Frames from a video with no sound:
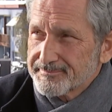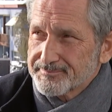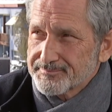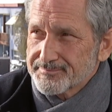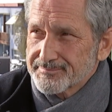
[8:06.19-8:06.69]

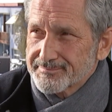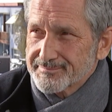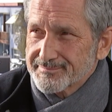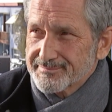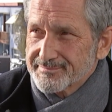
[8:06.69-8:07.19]
Okay,
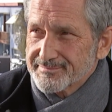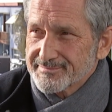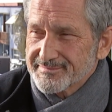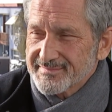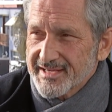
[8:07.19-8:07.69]
Mike, thank
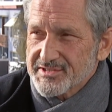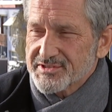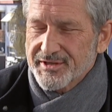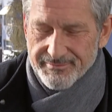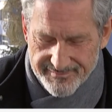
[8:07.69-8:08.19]
you. It's great to
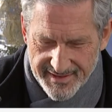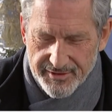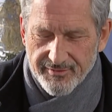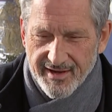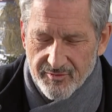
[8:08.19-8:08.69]
see you. Really
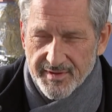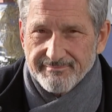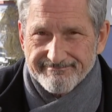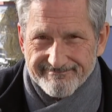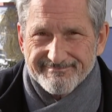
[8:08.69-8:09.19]
appreciate it. Thank you.